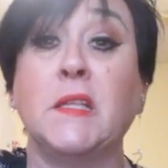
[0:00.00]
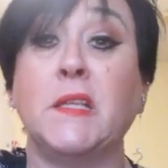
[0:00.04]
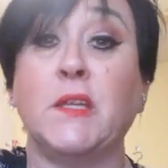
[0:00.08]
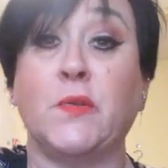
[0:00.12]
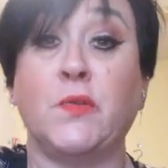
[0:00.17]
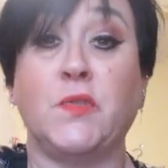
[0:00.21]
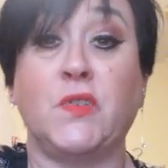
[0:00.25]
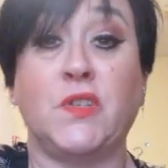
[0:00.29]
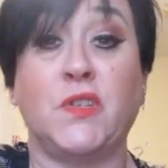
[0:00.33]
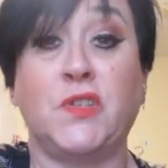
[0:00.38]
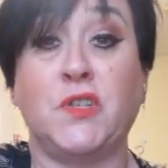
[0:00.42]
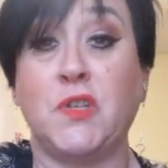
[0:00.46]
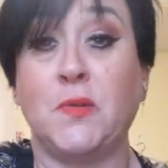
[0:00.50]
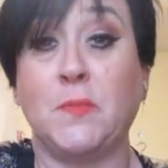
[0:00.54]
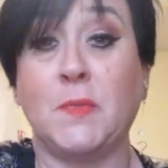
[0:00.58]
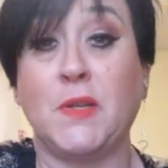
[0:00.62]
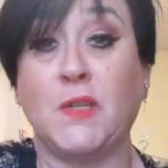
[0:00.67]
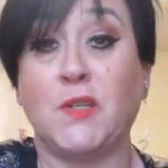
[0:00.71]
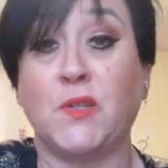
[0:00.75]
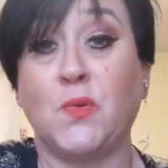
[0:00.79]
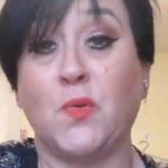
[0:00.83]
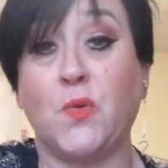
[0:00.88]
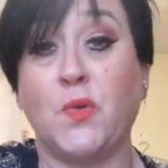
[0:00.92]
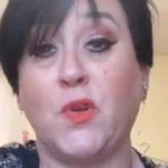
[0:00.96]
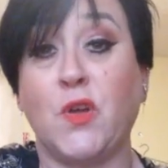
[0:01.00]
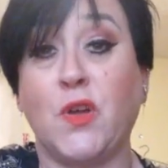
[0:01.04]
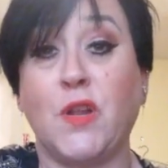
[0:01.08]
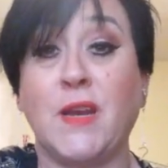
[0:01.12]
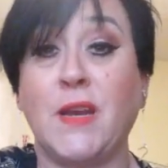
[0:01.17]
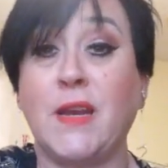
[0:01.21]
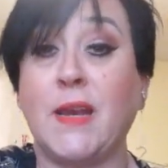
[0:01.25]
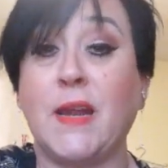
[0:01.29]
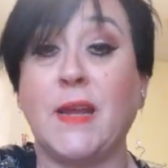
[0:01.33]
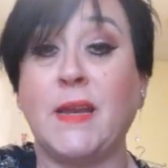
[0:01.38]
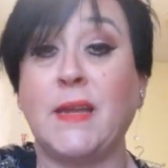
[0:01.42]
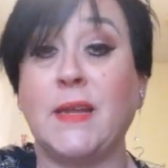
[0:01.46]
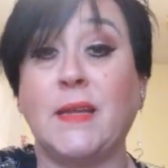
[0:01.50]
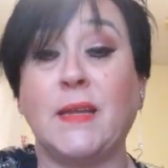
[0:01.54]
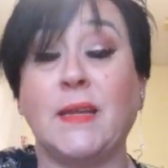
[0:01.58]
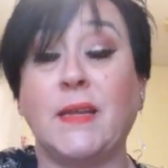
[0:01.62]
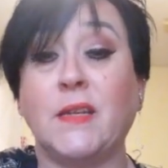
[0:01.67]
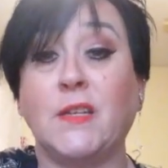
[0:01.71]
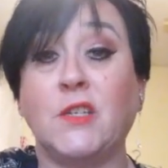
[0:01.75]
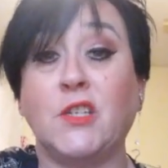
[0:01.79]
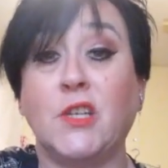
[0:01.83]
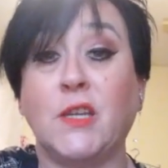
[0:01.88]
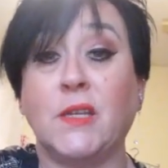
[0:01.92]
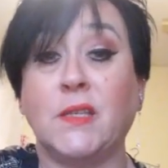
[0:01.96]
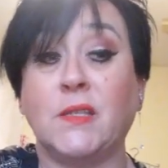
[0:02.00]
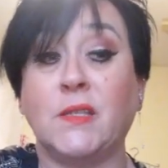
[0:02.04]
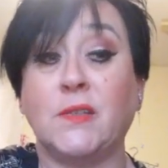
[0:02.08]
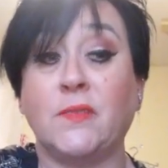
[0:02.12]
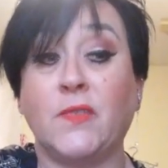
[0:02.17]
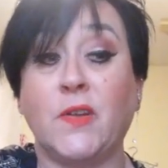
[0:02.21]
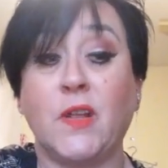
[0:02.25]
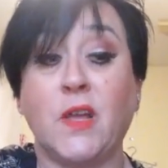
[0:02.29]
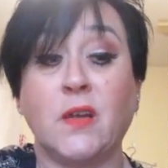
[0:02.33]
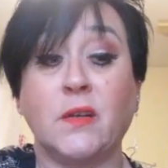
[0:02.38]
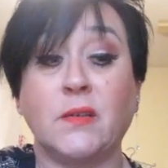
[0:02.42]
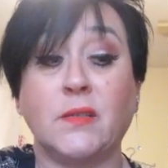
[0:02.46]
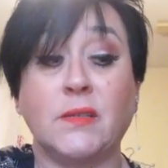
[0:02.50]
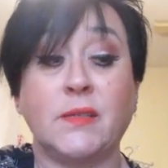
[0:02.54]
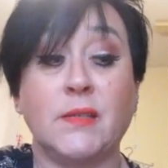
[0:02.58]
there was just too much going on and I didn't get a chance to vlog.